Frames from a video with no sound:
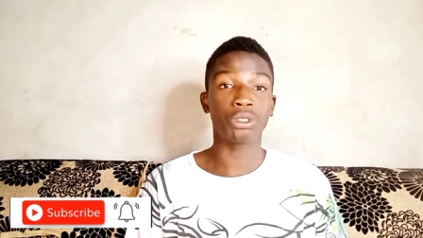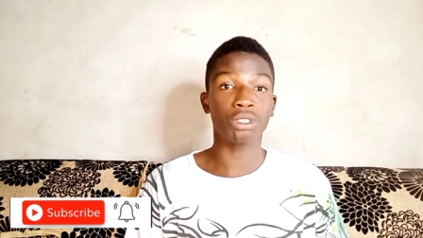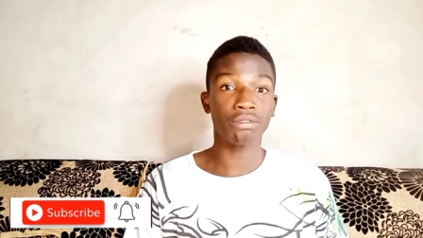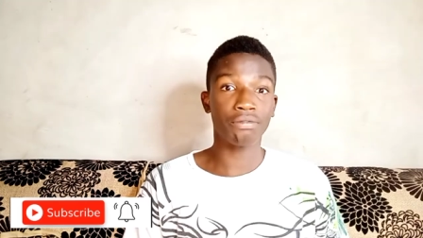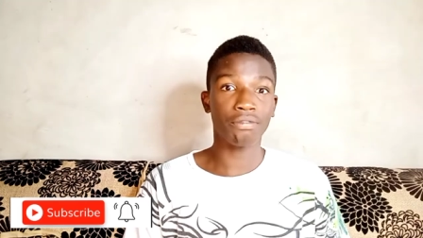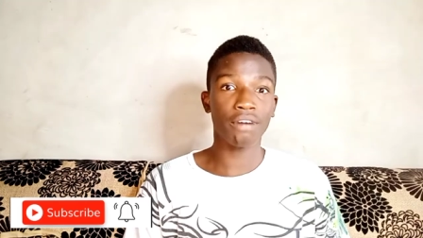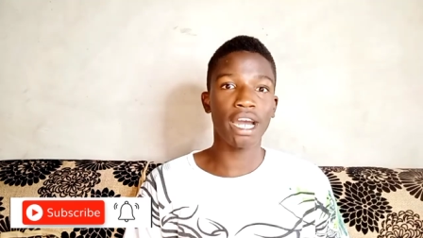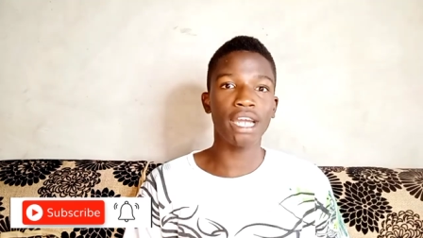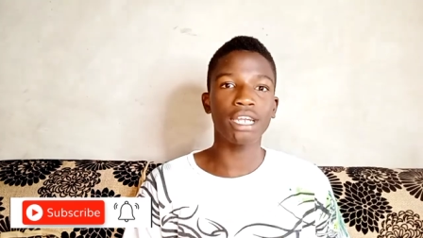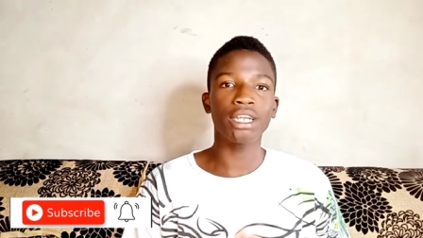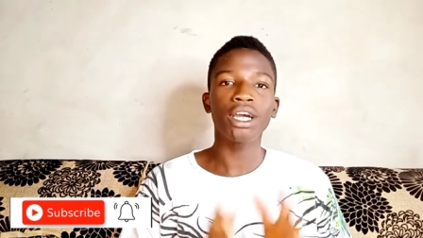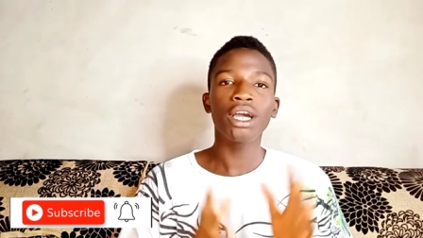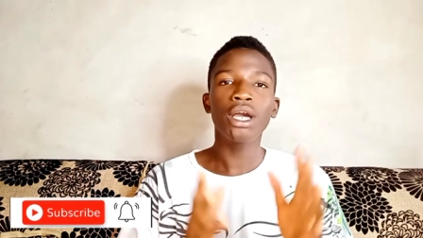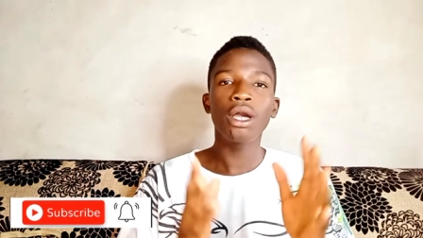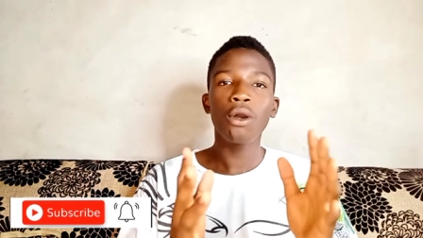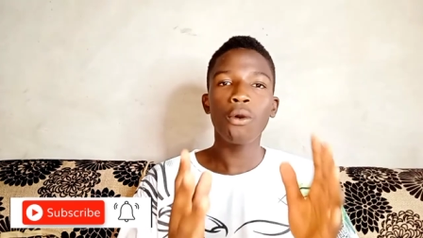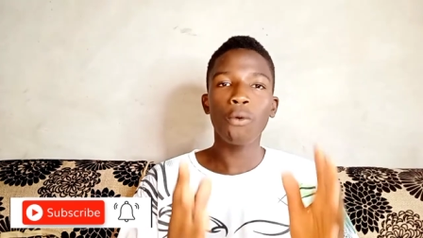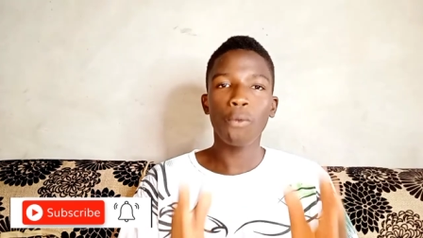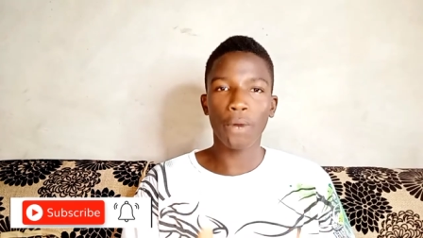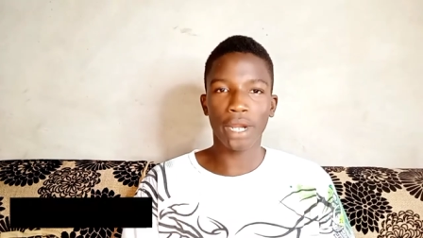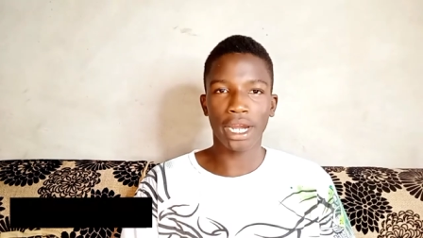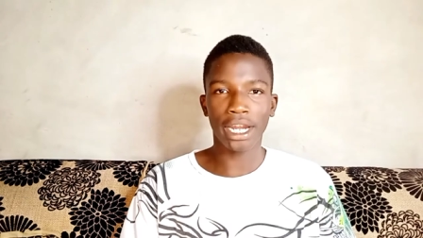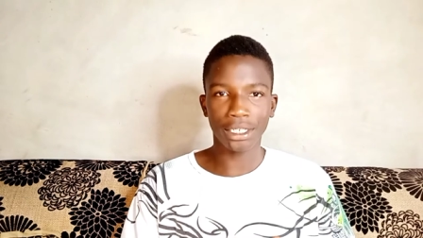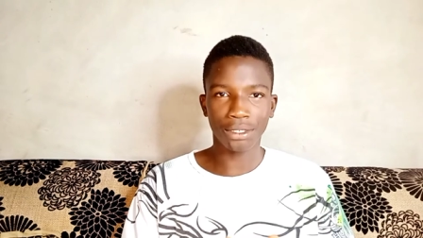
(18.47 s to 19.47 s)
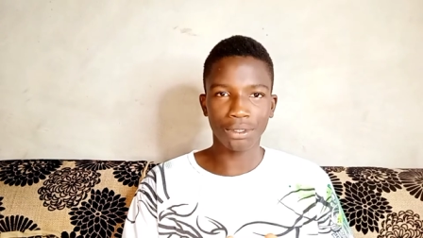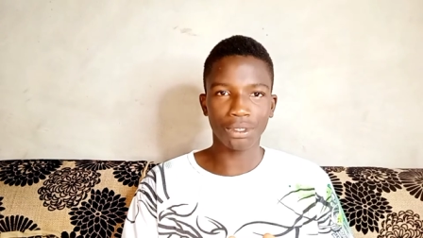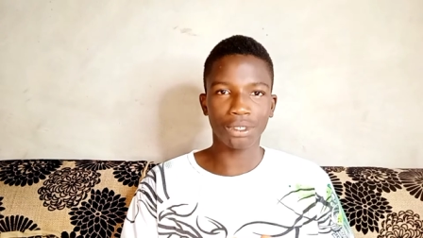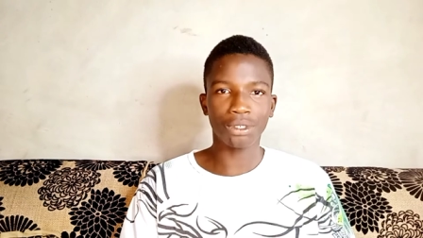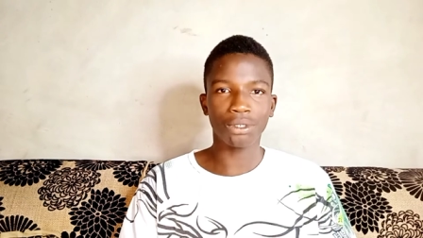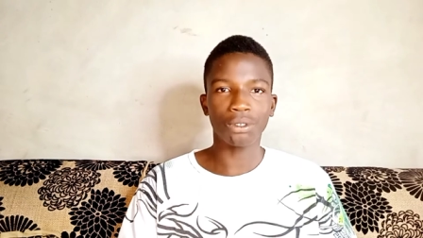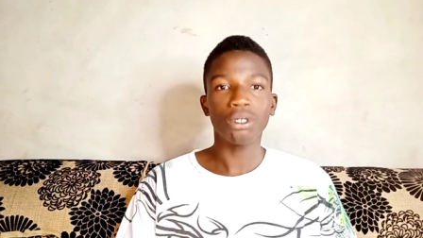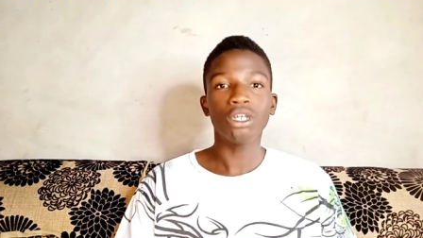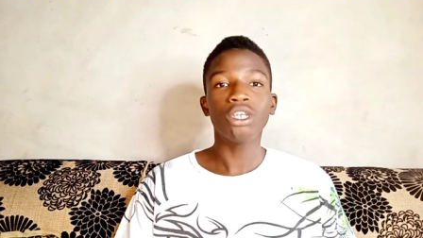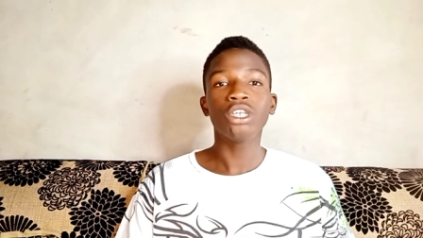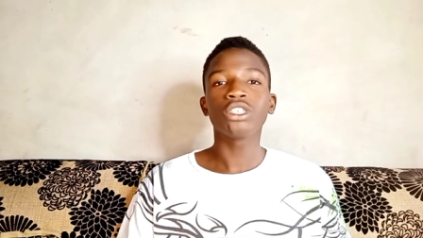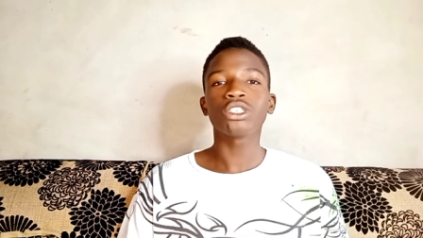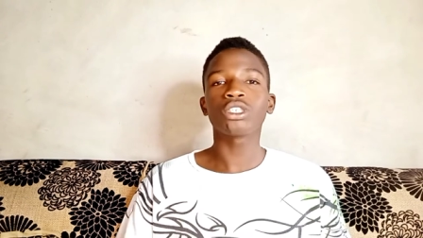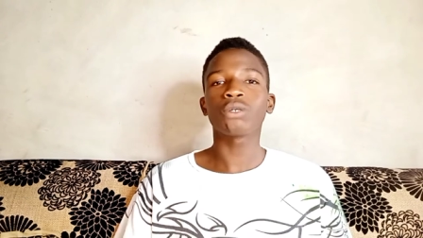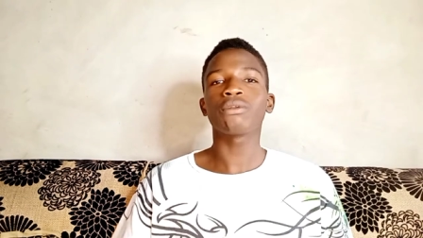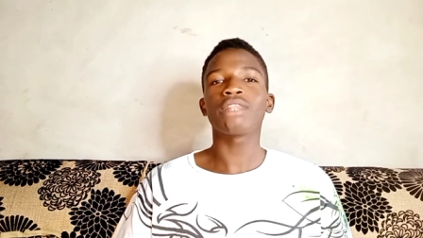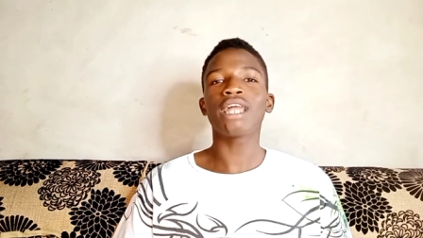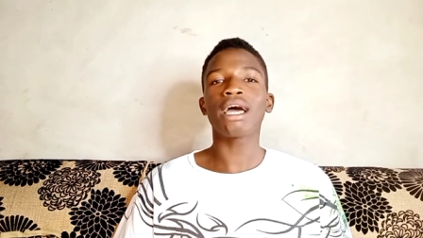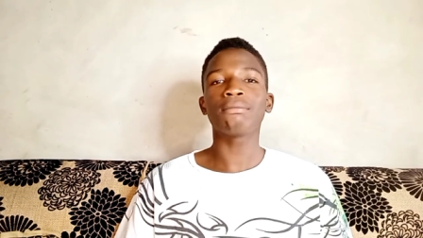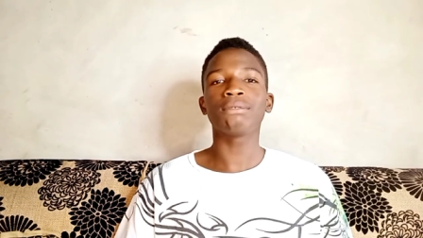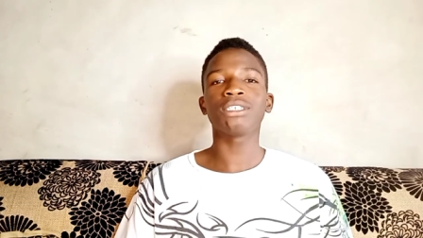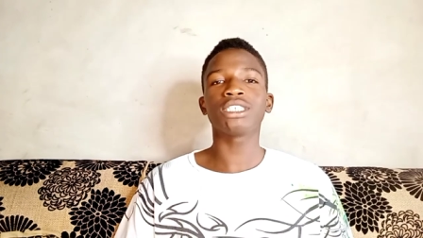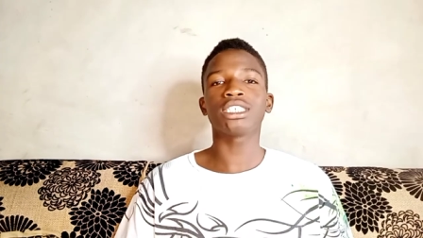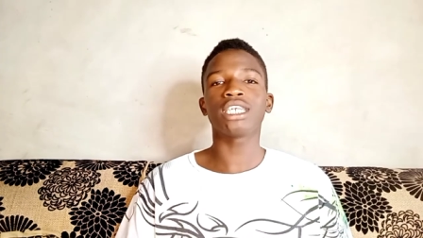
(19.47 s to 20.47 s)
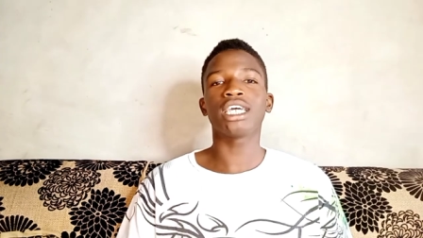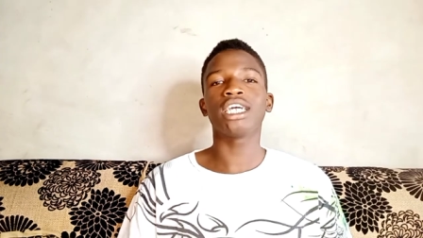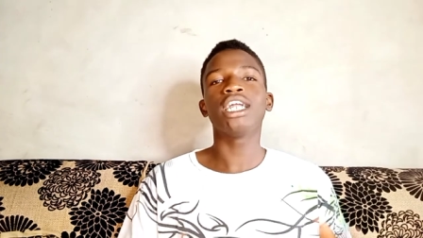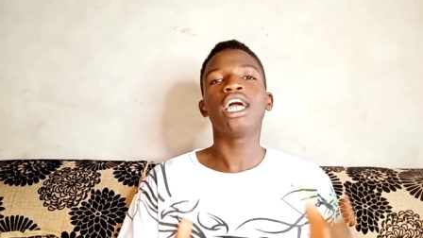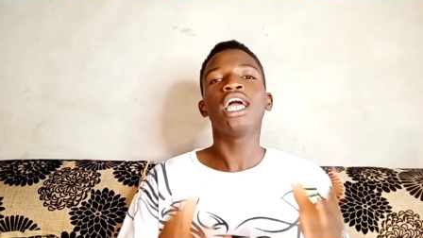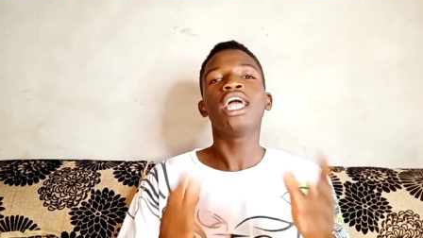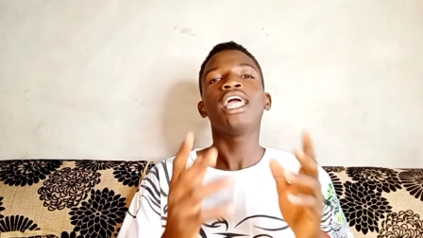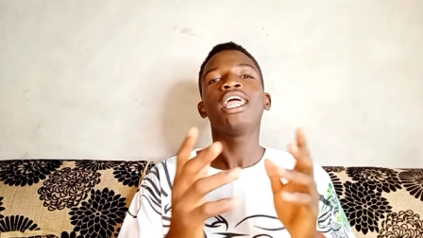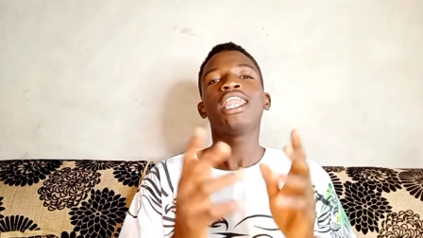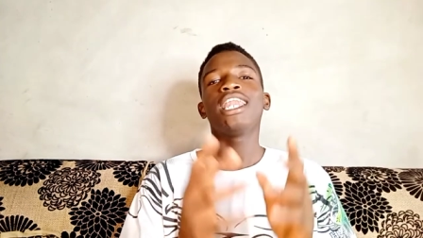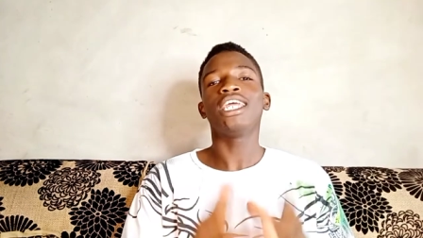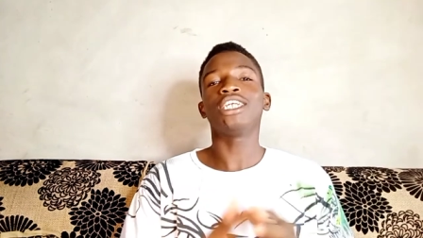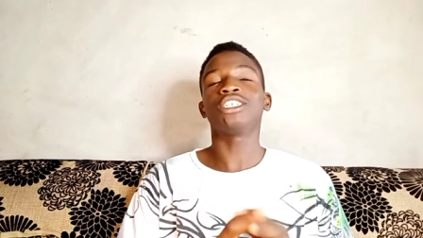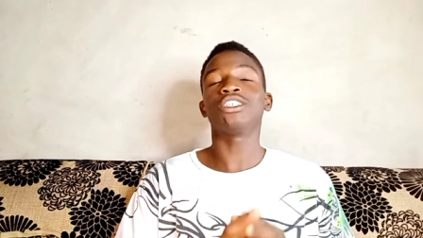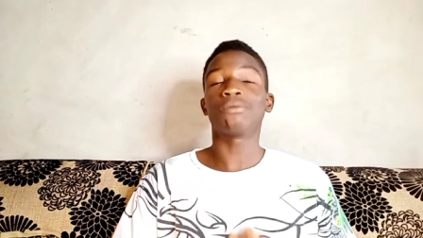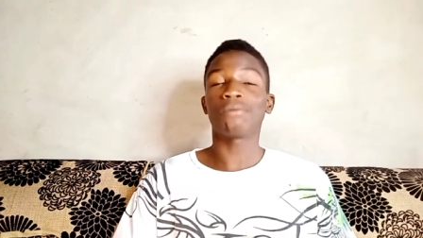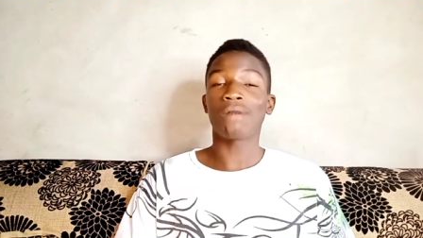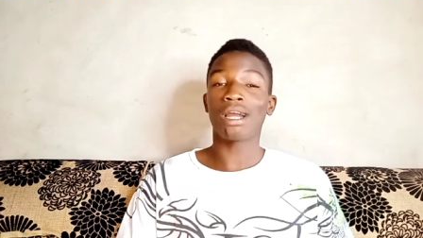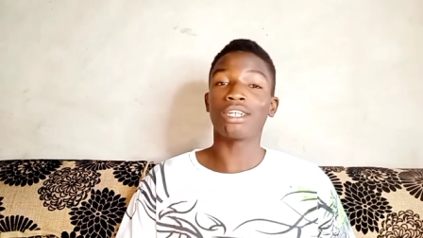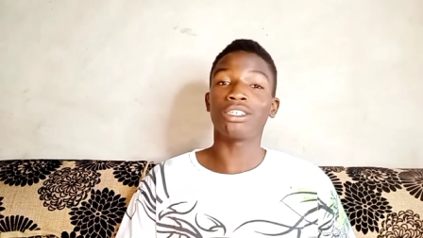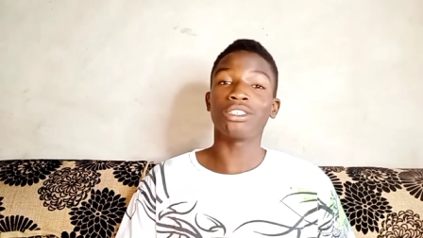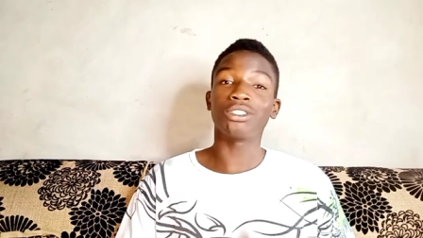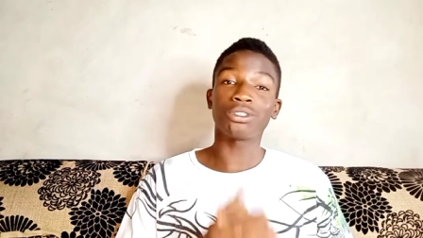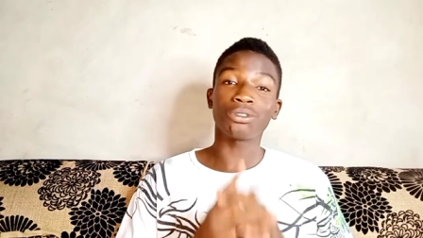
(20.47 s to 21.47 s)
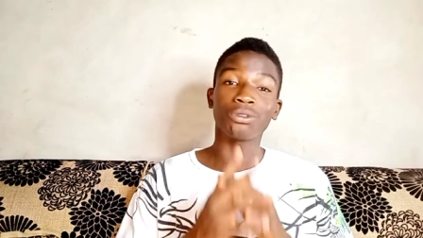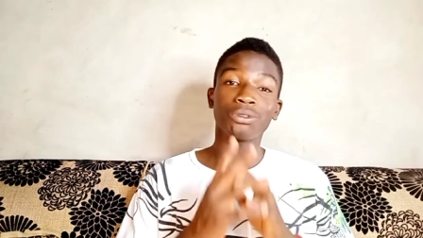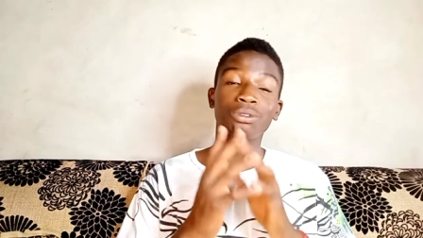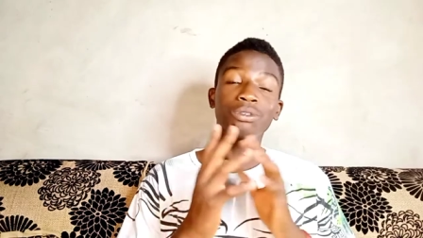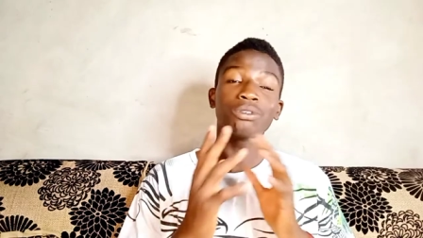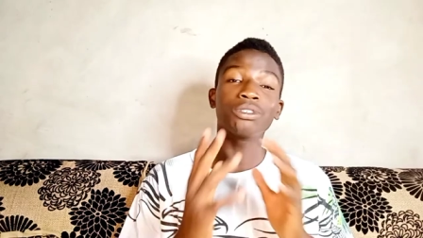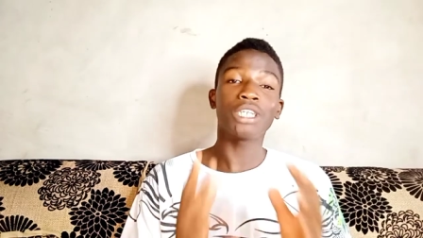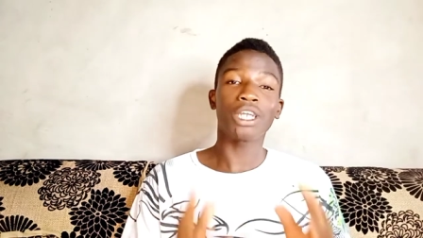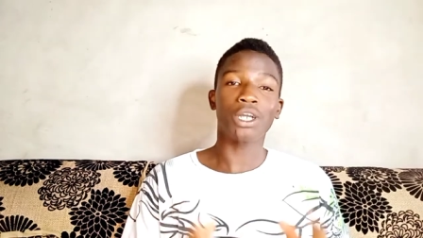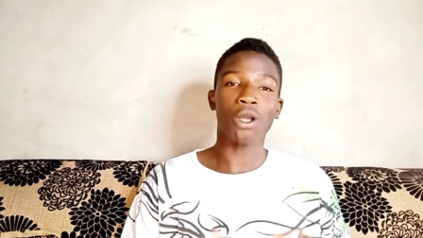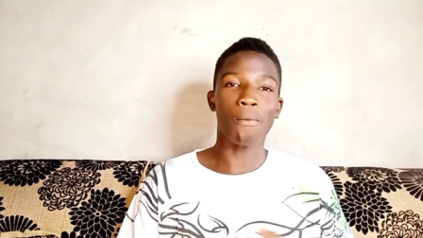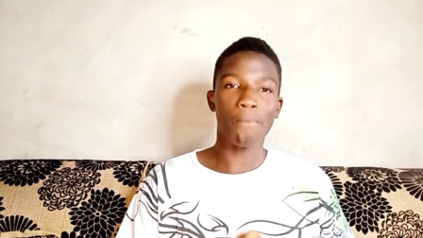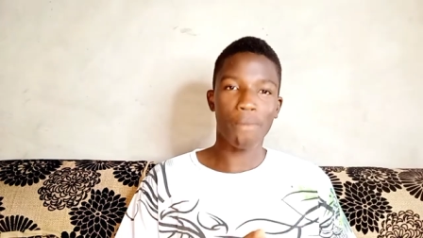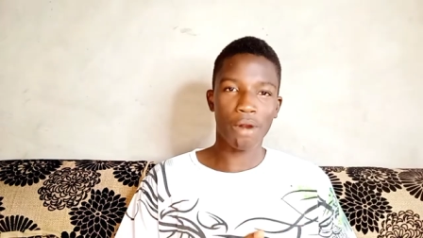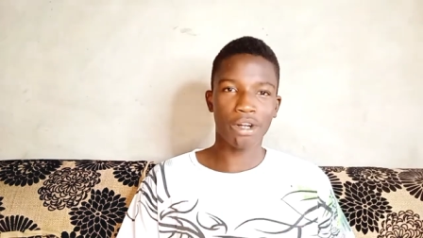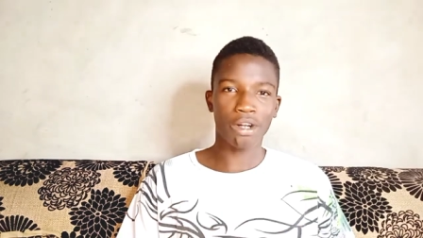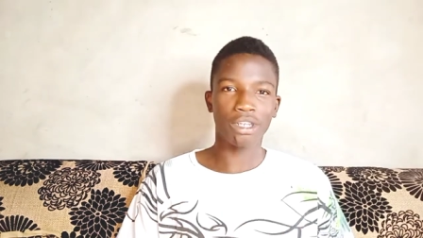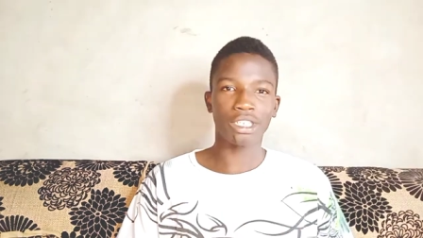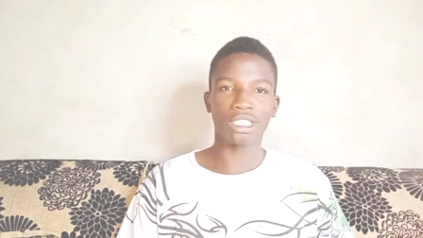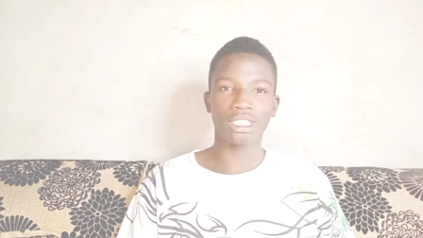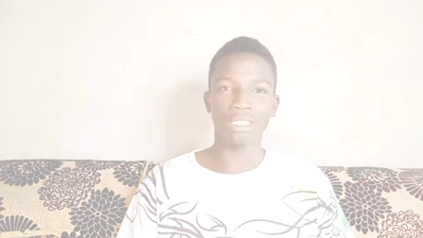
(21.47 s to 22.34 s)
notified when I do so. So with that being said, let's jump right into the comparison.